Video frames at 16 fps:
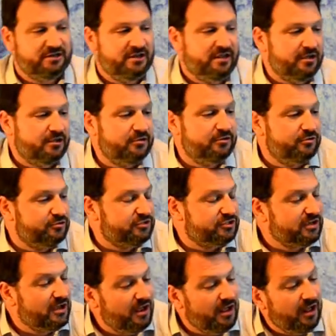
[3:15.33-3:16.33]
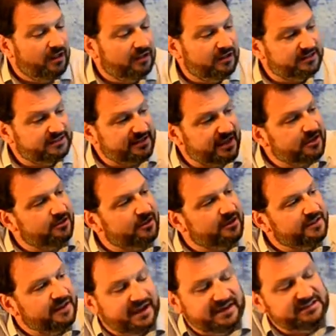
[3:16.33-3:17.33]
includes, let's take a look
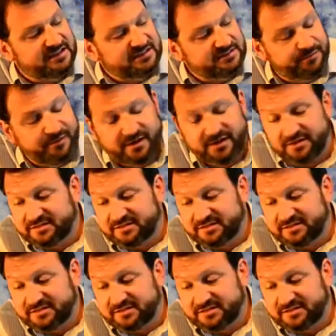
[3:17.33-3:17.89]
at the SSP.